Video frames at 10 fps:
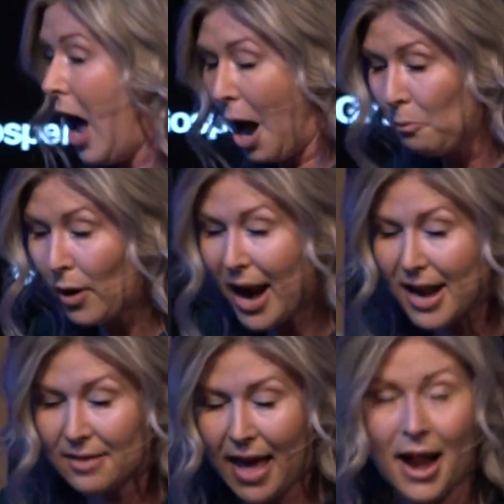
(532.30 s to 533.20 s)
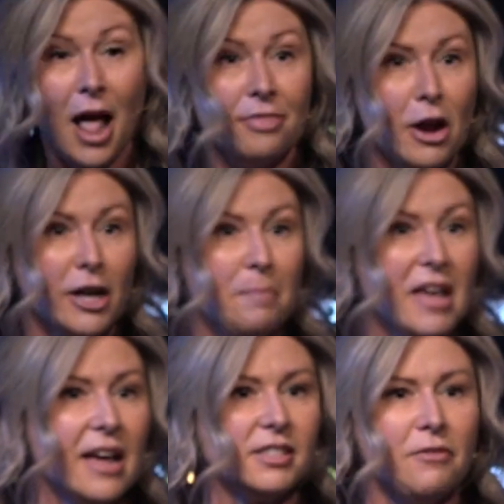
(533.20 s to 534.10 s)
I'm reading that there could
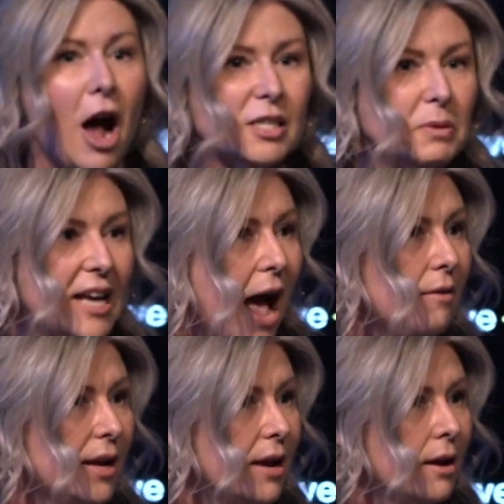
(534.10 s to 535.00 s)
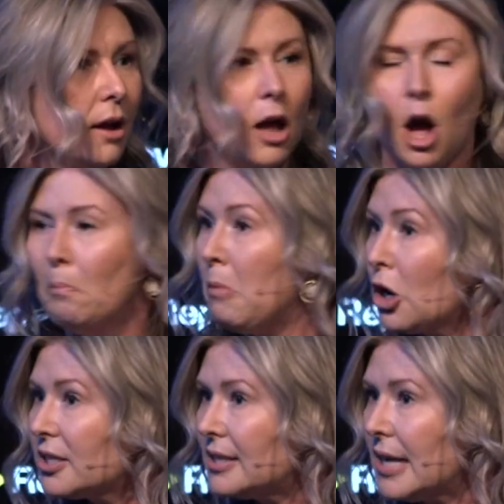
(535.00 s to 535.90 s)
be gifts of hospitality,
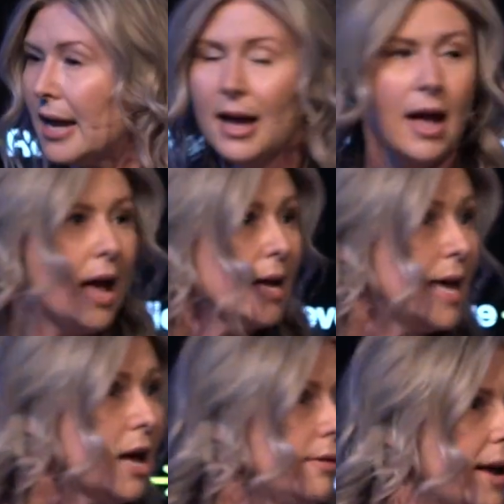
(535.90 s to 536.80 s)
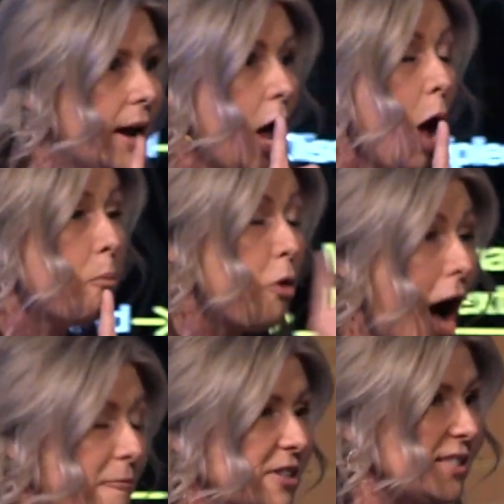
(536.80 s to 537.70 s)
mercy, healing,
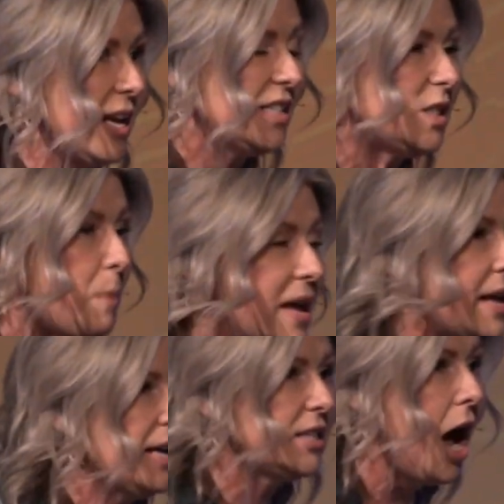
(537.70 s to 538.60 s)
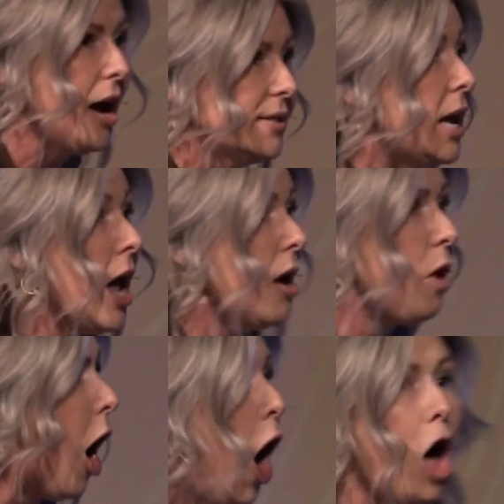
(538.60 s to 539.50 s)
prophecy, speaking in tongues.
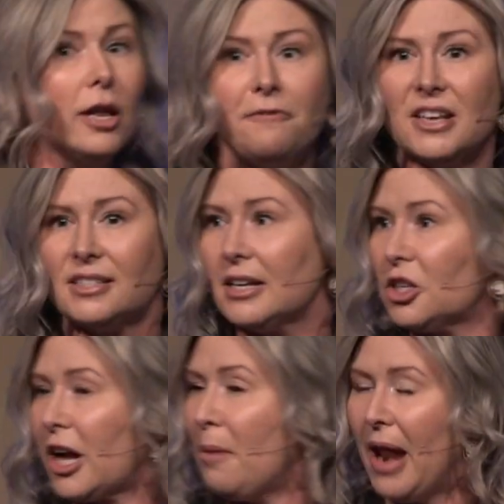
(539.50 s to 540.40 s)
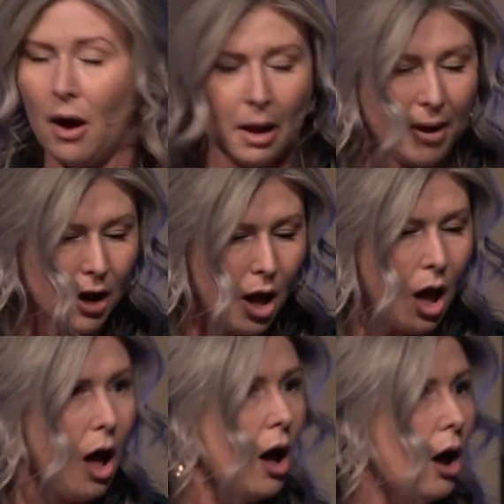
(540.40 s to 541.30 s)
All of these things are coming out, and I'm
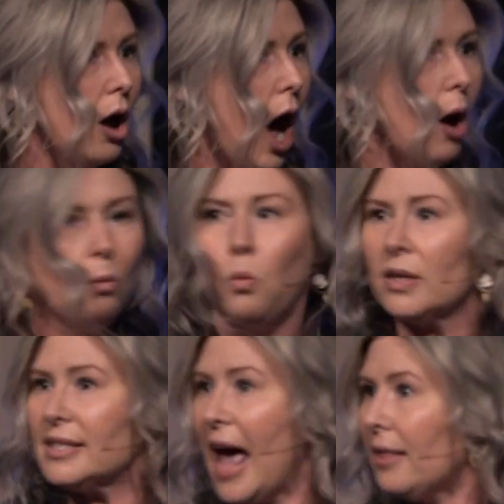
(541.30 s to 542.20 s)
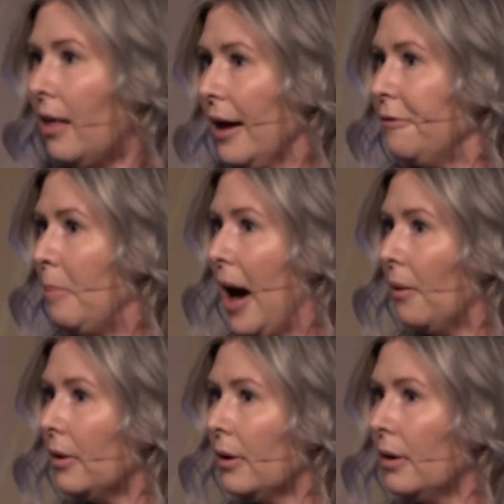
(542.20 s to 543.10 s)
like, what's that life
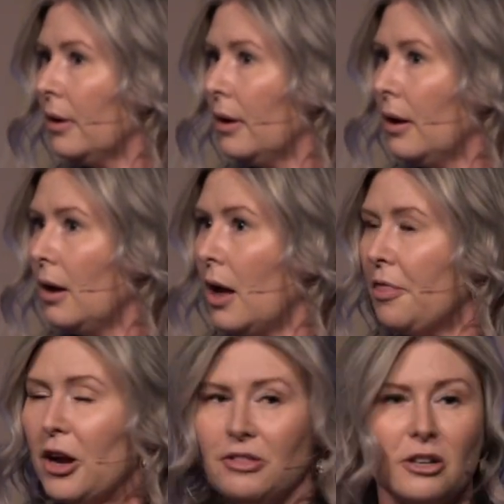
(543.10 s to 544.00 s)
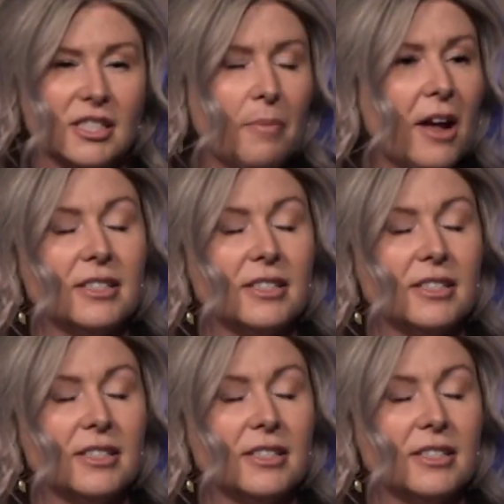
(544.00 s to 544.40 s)
about? There's something